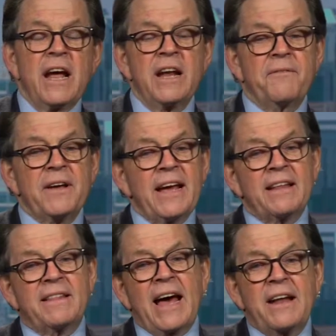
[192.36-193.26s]
and if you
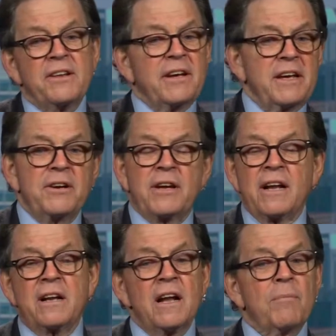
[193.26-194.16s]
get that, you get, you
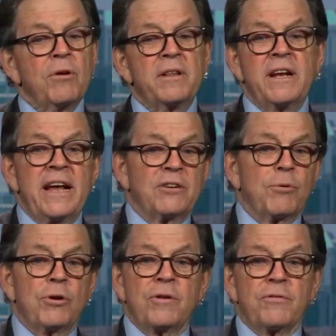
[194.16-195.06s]
get a number in the
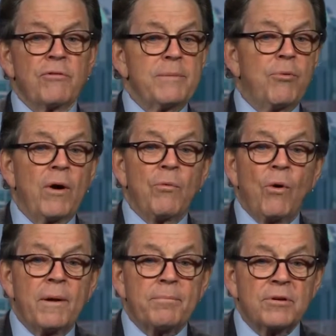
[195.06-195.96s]
neighborhood of
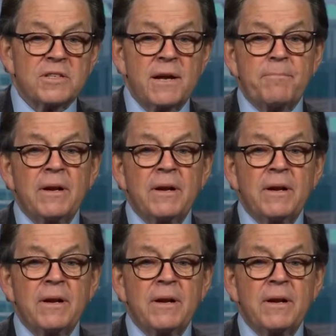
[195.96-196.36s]
3.1%.